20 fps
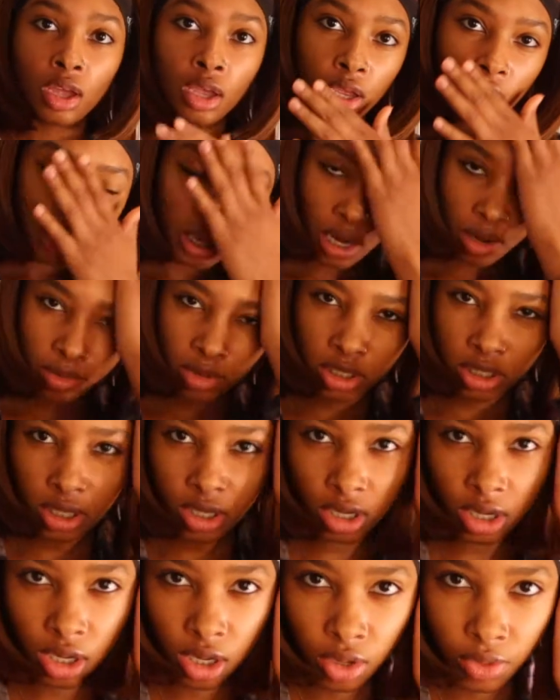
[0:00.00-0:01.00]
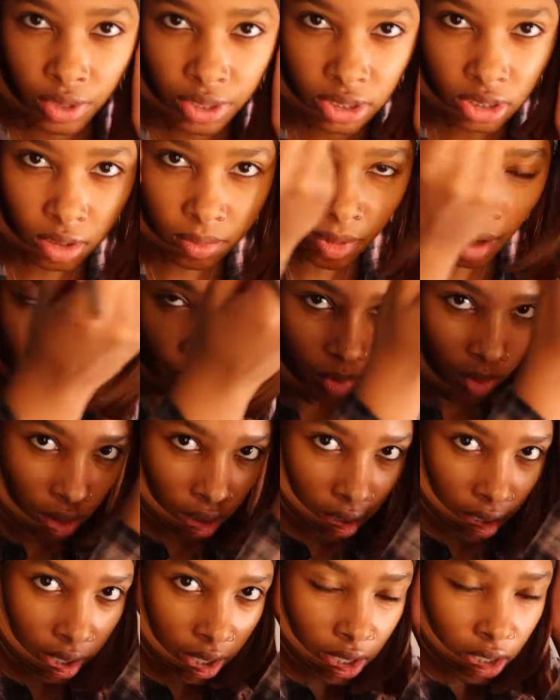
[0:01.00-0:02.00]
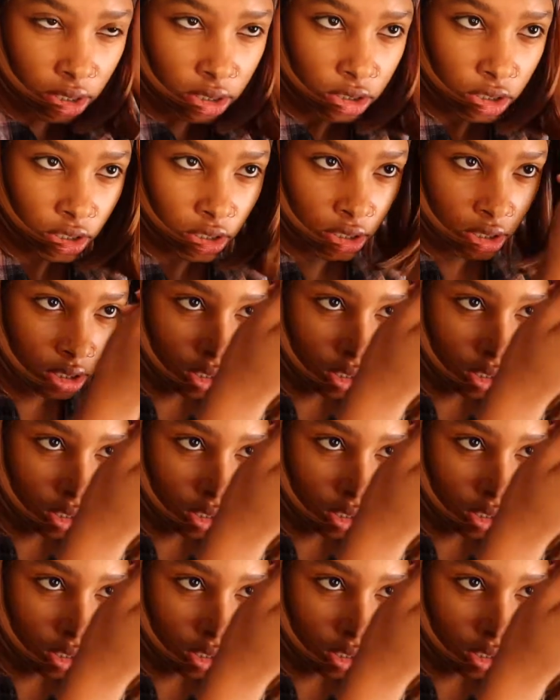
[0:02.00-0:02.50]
and I'm just gonna go into my part just